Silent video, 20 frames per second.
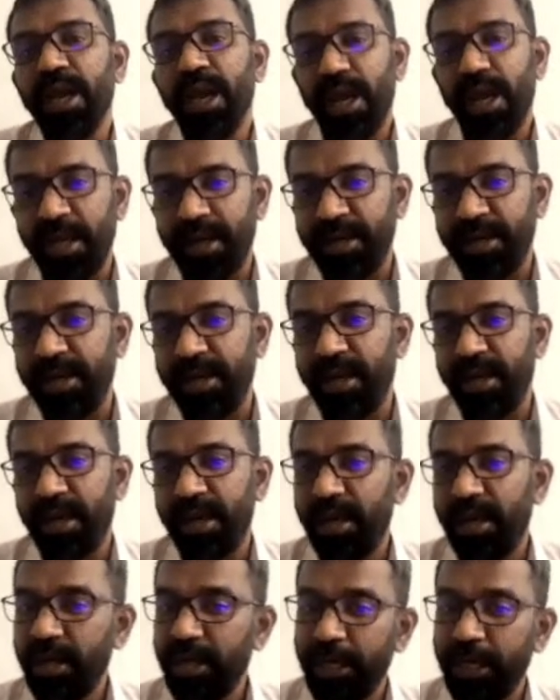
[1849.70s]
and
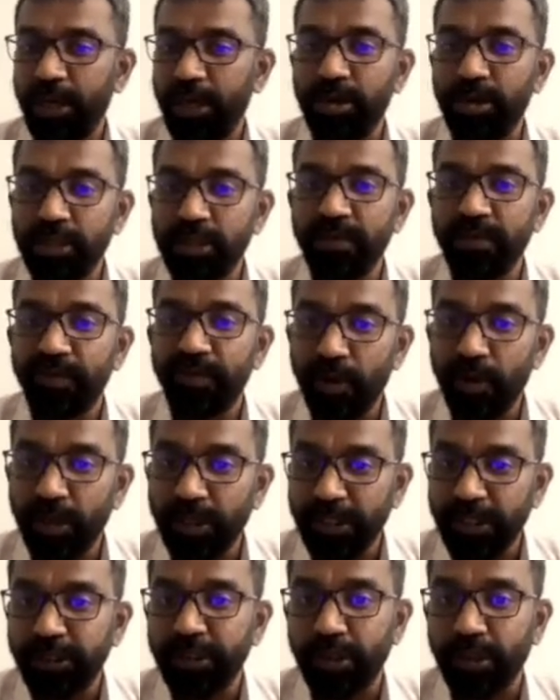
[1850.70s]
it also
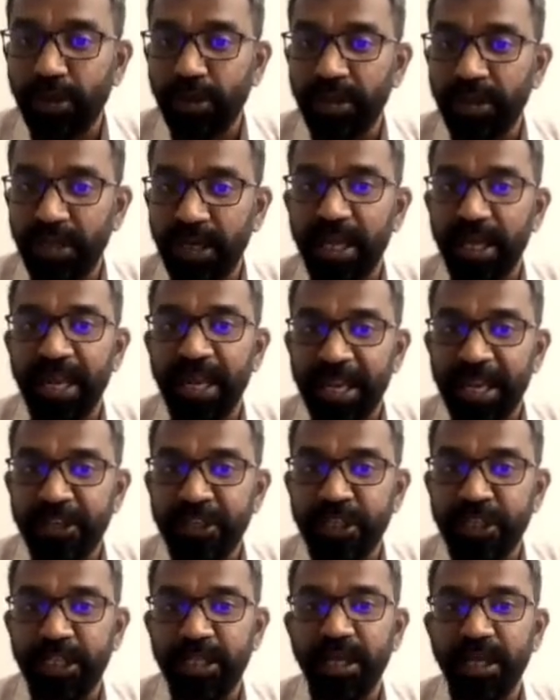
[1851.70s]
focuses on
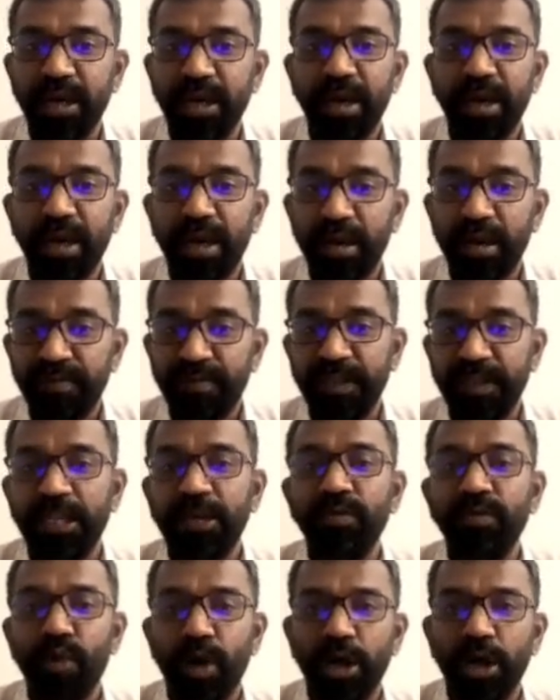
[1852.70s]
energy
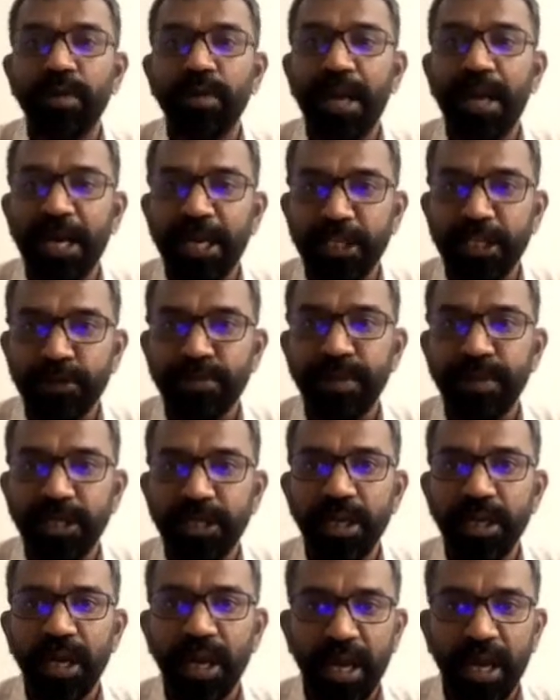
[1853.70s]
within water management.
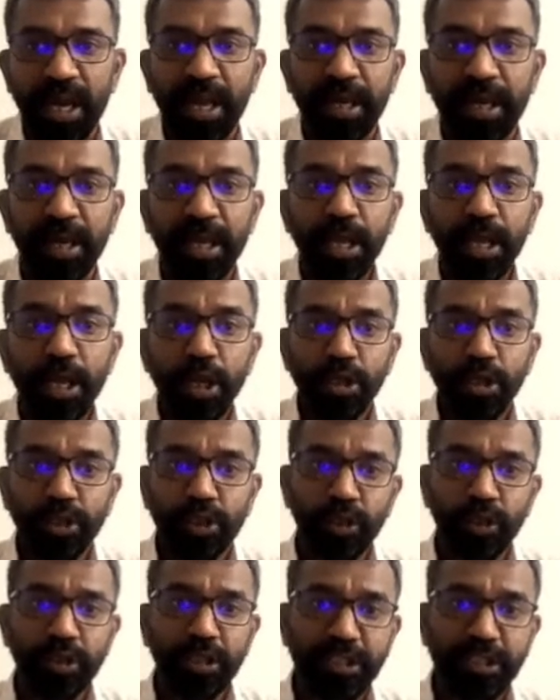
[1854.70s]
And
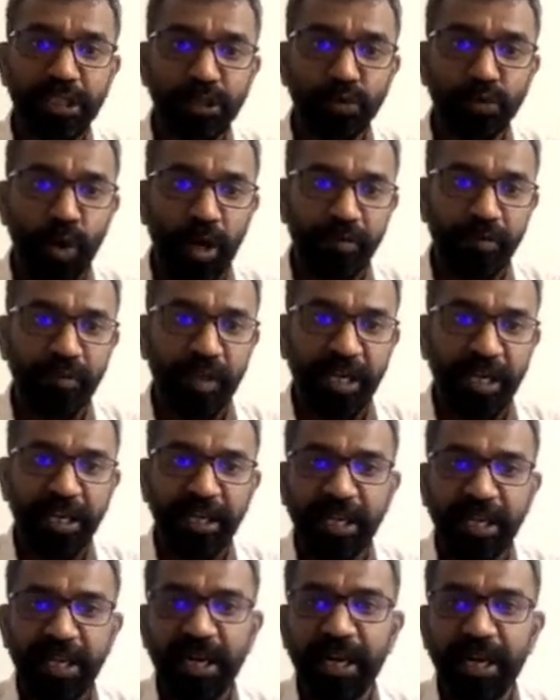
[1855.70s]
so this is one of the
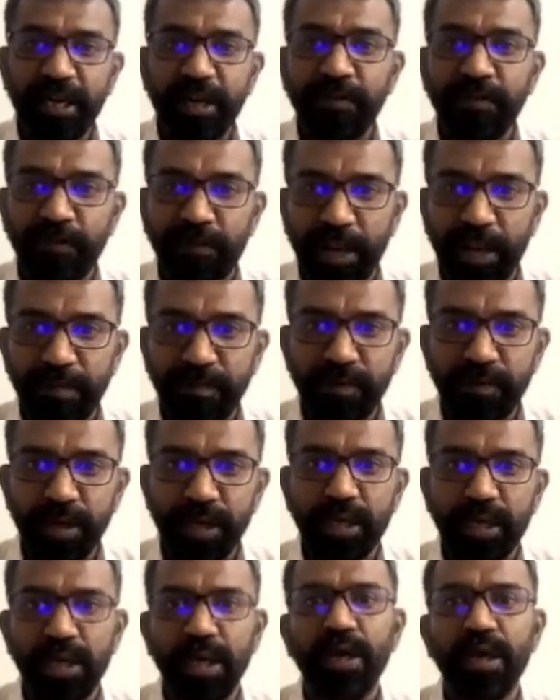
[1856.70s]
integrated
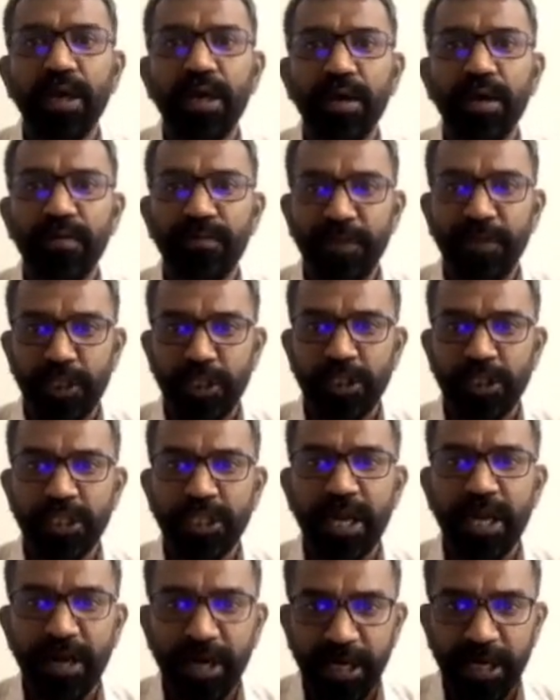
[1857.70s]
framework which is
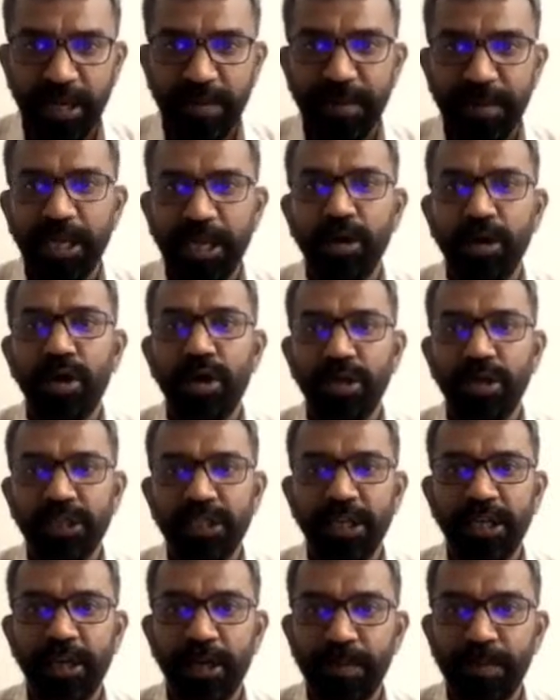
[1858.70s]
currently being launched
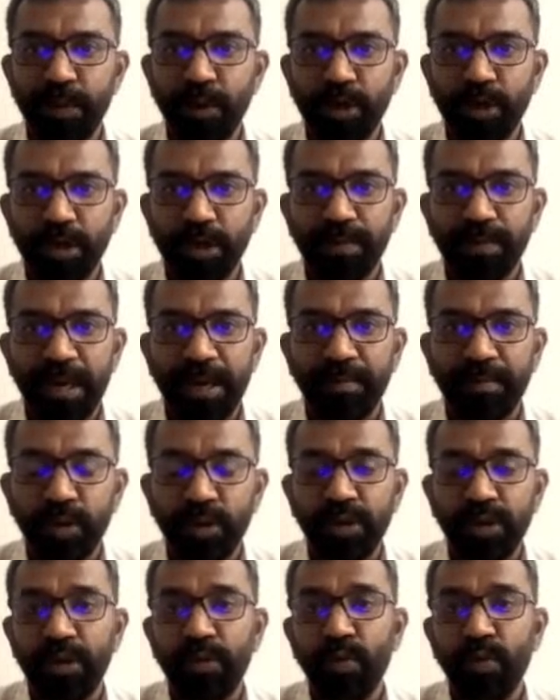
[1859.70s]
and reported by
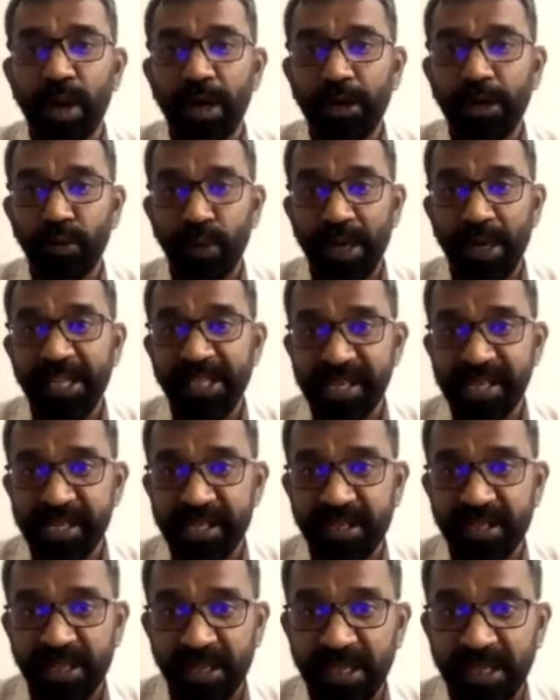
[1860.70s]
more than 126
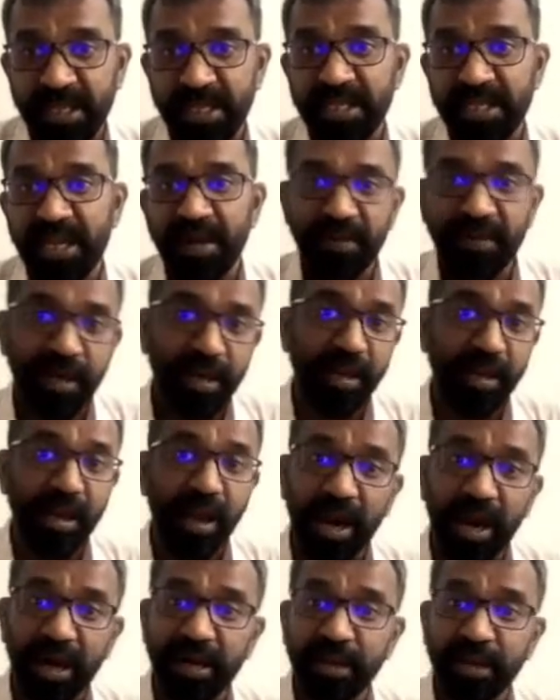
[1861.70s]
cities covering
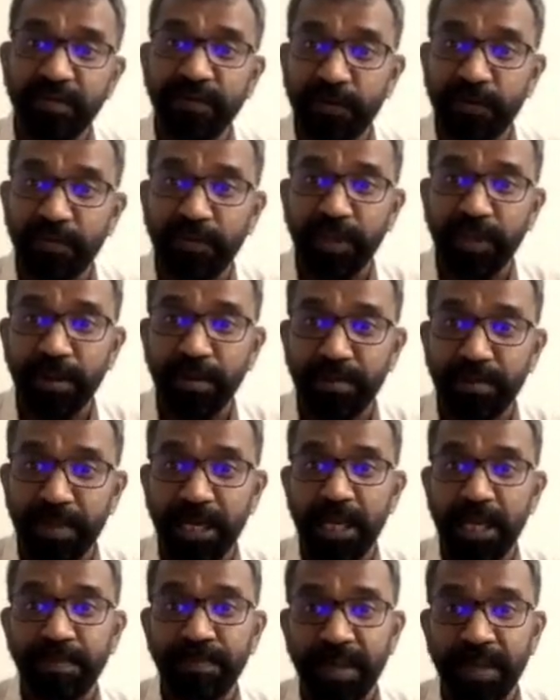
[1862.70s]
115
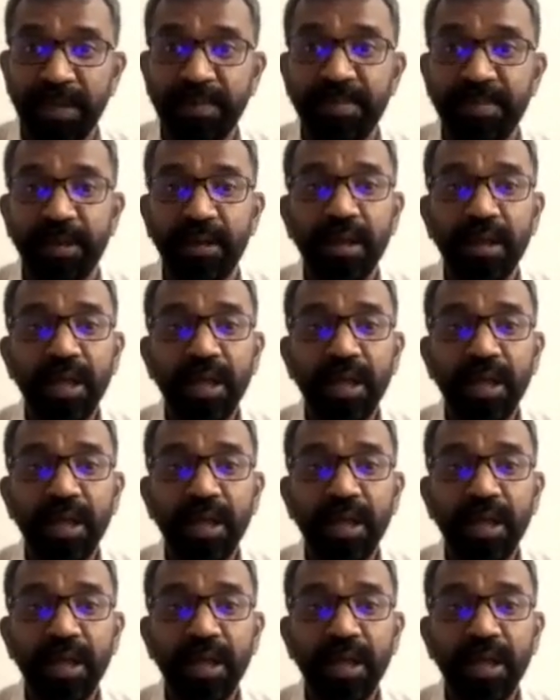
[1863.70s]
million people.